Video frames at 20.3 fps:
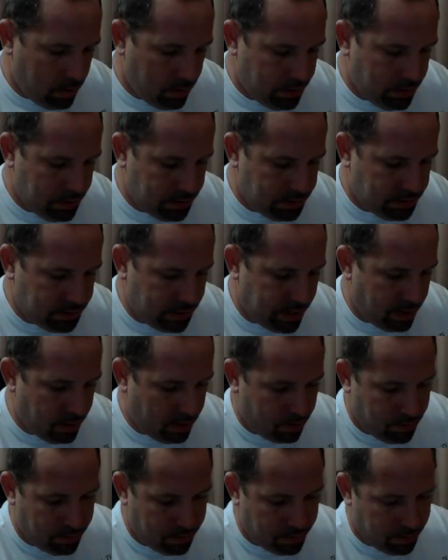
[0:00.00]
Just
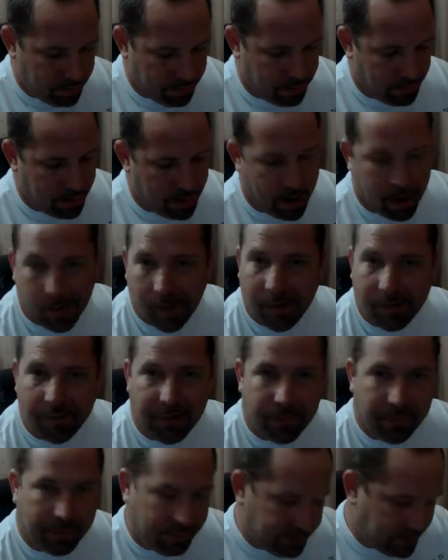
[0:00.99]
standard knot, however
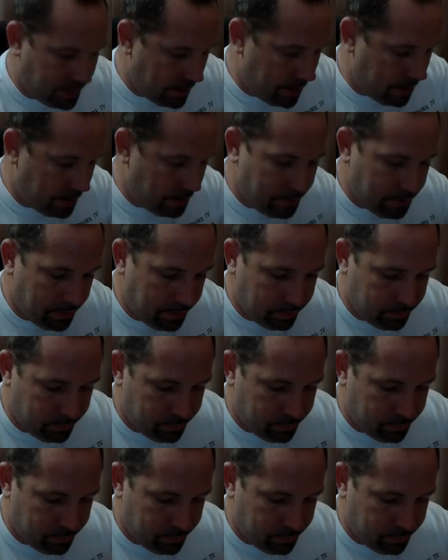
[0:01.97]
you want to tie it on.